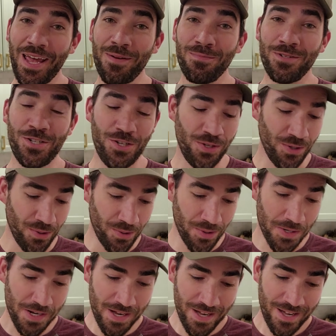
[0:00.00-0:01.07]
came
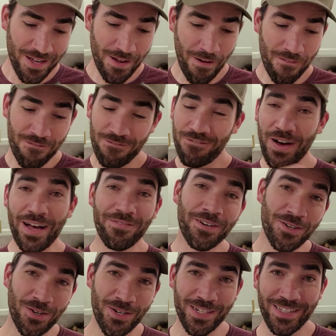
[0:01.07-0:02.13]
to
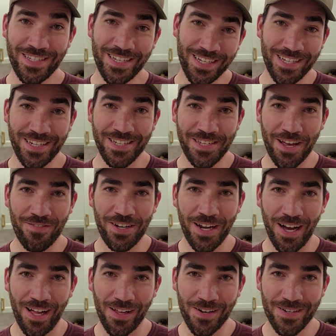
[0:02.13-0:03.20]

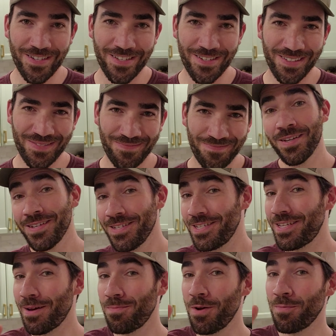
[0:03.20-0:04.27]
$567.
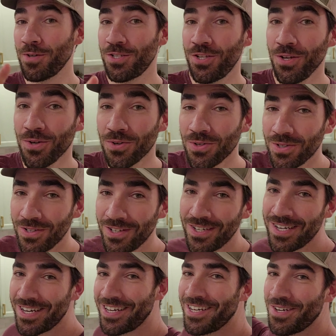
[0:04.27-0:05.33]
Step number 2
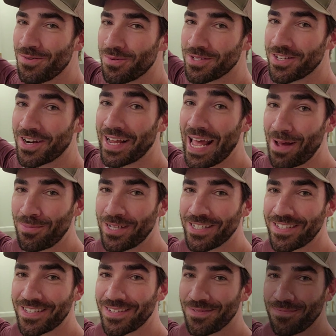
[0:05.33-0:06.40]
was our
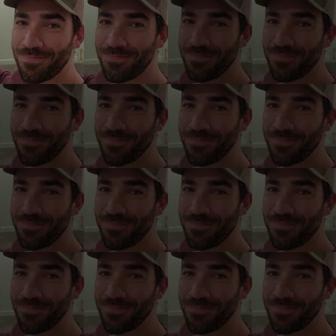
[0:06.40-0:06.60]
cabinets.